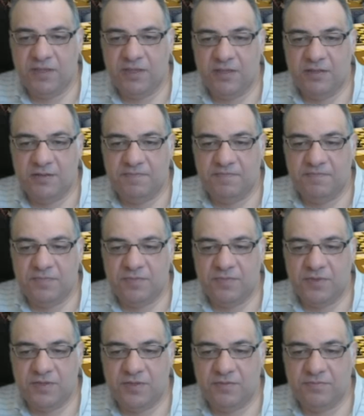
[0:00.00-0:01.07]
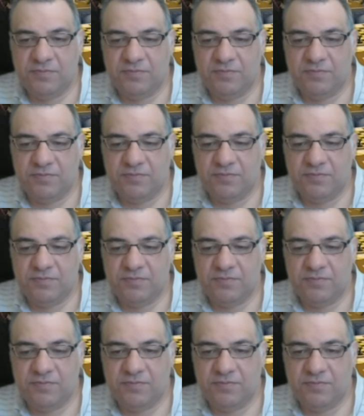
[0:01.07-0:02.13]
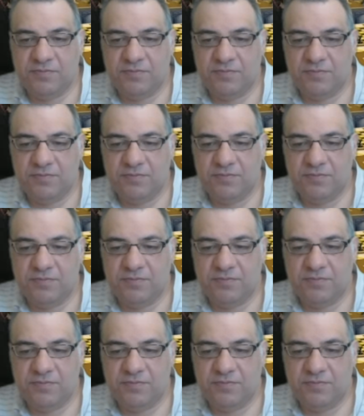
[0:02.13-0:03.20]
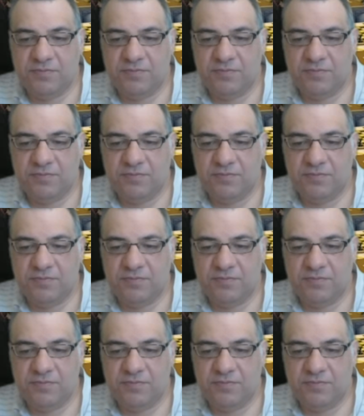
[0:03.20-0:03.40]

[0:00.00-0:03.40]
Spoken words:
[no speech]